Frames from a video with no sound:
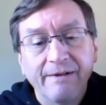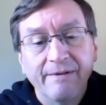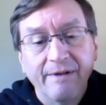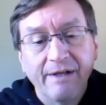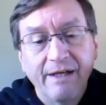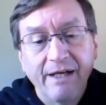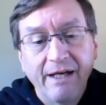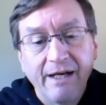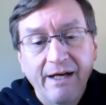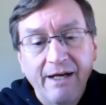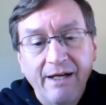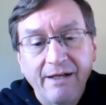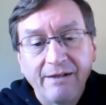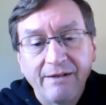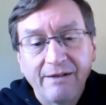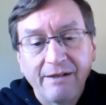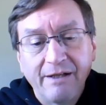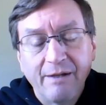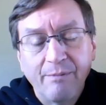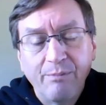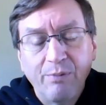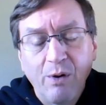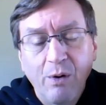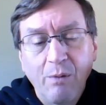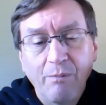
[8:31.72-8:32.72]
And
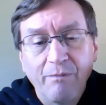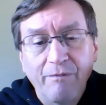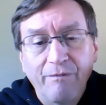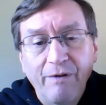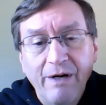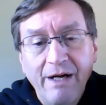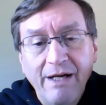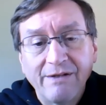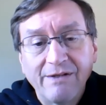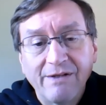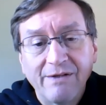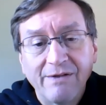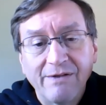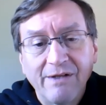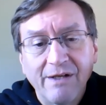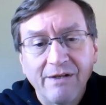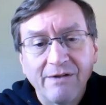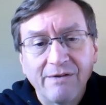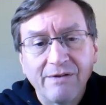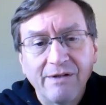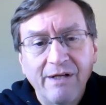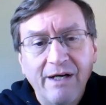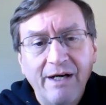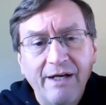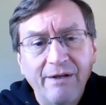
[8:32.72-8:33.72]
Pope Francis
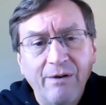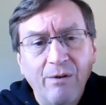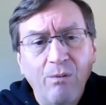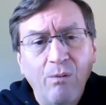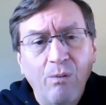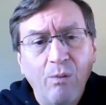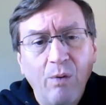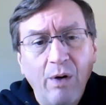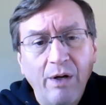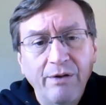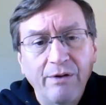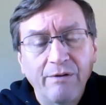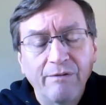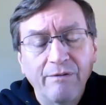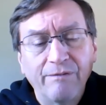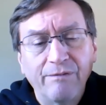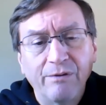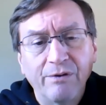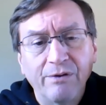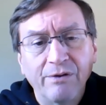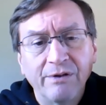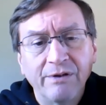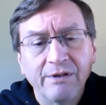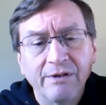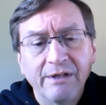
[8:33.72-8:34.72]
has done a
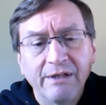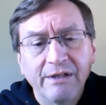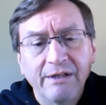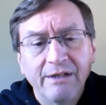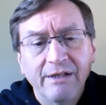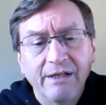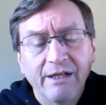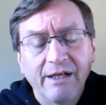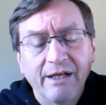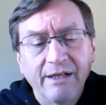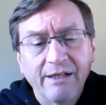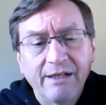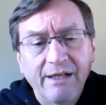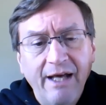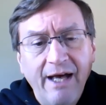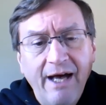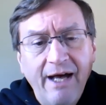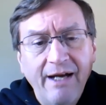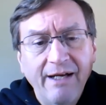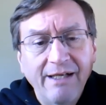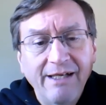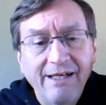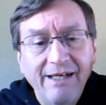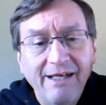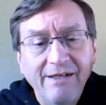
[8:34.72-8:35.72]
wonderful
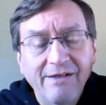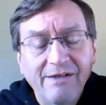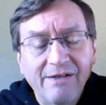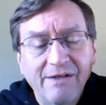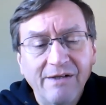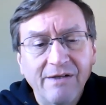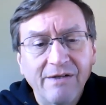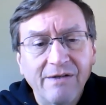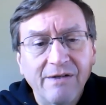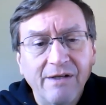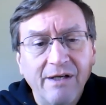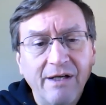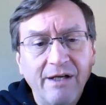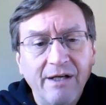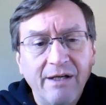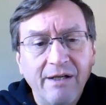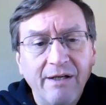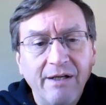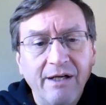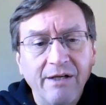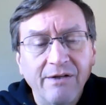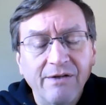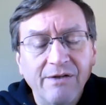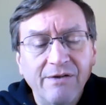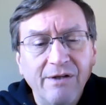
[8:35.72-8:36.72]
catechesis,
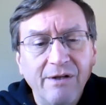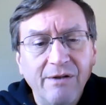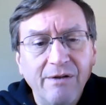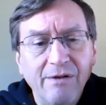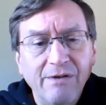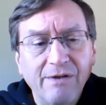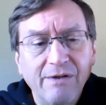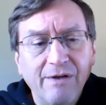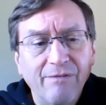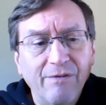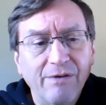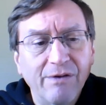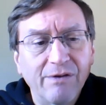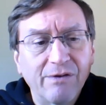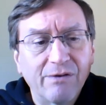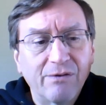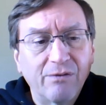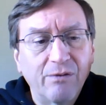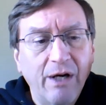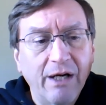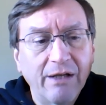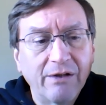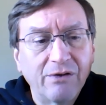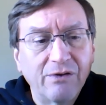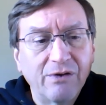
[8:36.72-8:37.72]
a series of
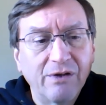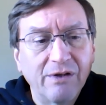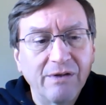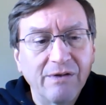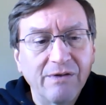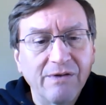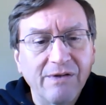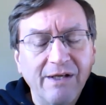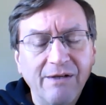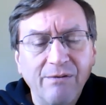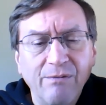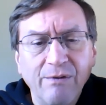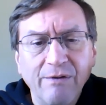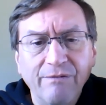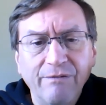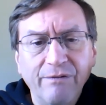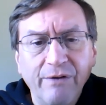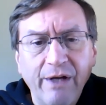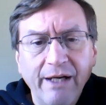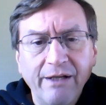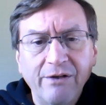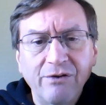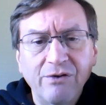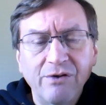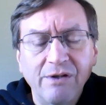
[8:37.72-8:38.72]
instructions and
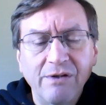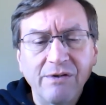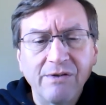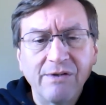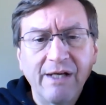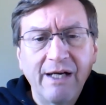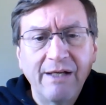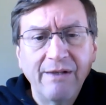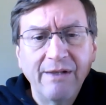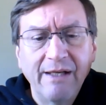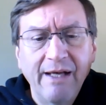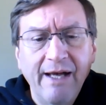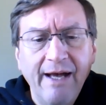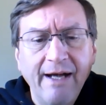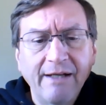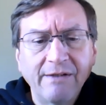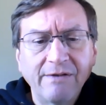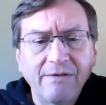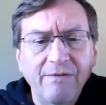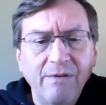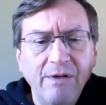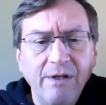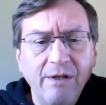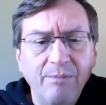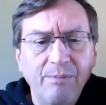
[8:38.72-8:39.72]
reflections on the
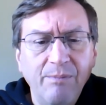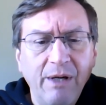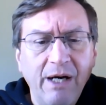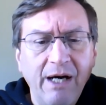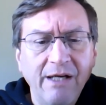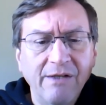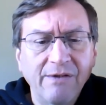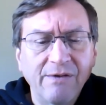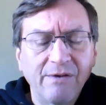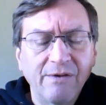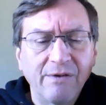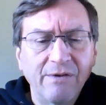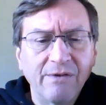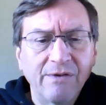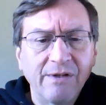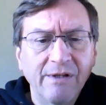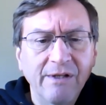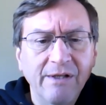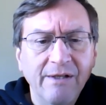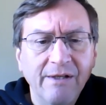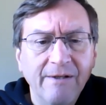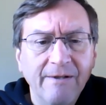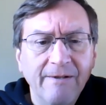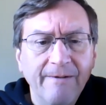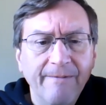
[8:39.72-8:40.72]
Acts of the Apostles.
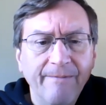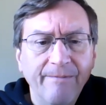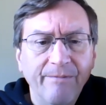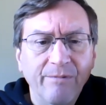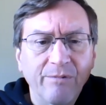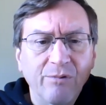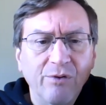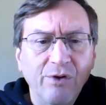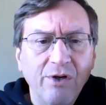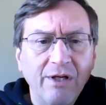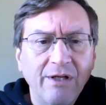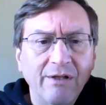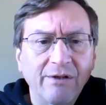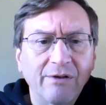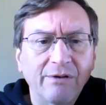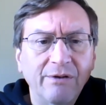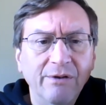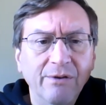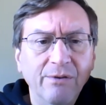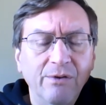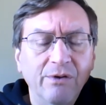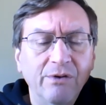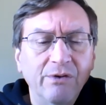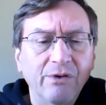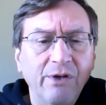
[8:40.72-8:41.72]
We're going to
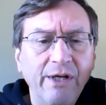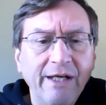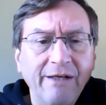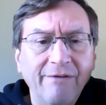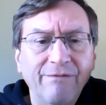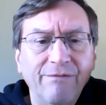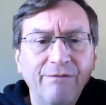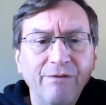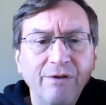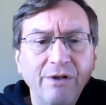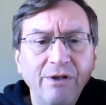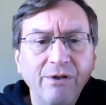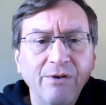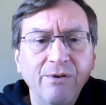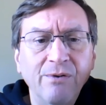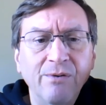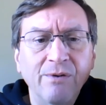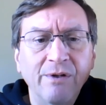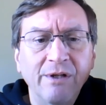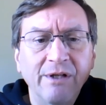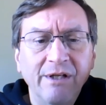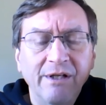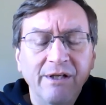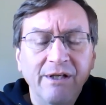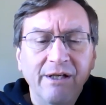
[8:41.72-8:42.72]
include a link for you
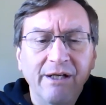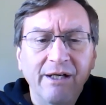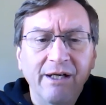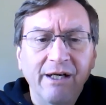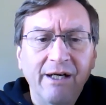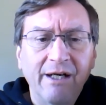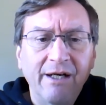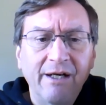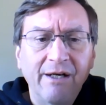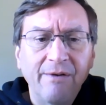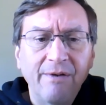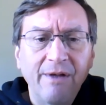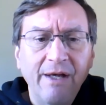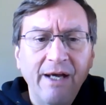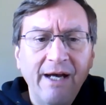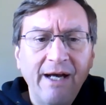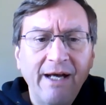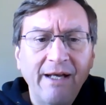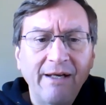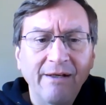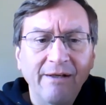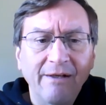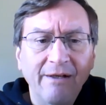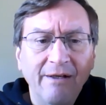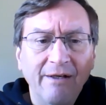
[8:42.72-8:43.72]

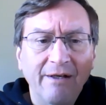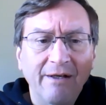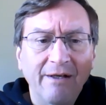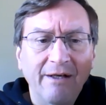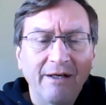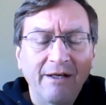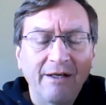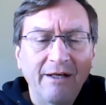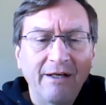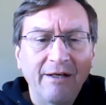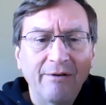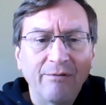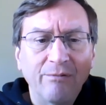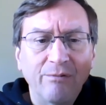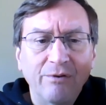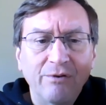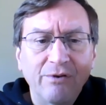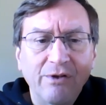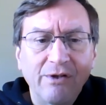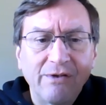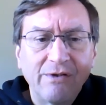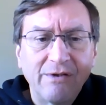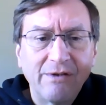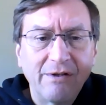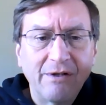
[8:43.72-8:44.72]
that would
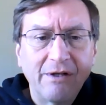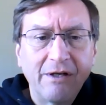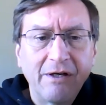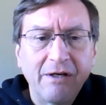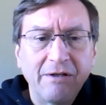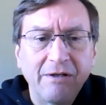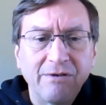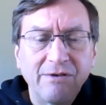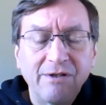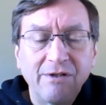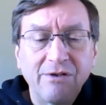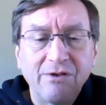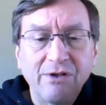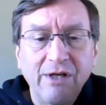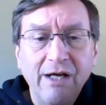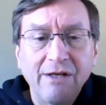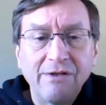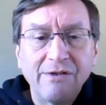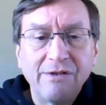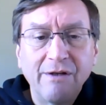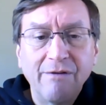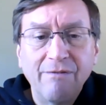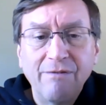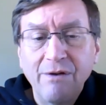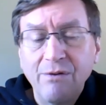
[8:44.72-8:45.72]
just
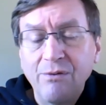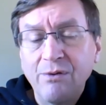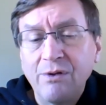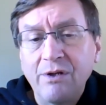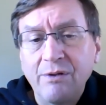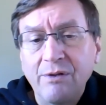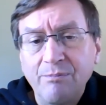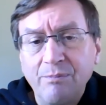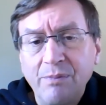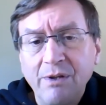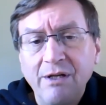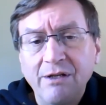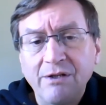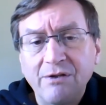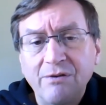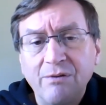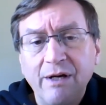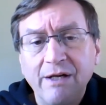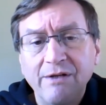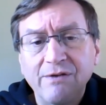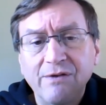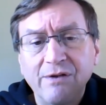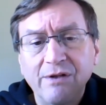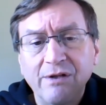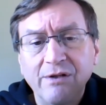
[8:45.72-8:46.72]
suggest, if you would be
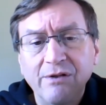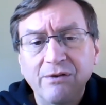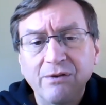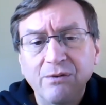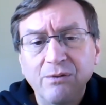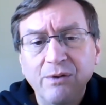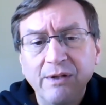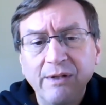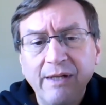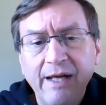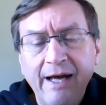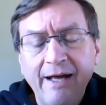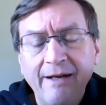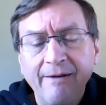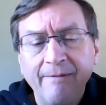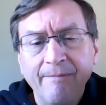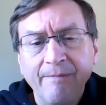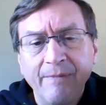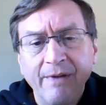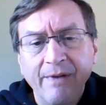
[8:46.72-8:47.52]
interested in doing that,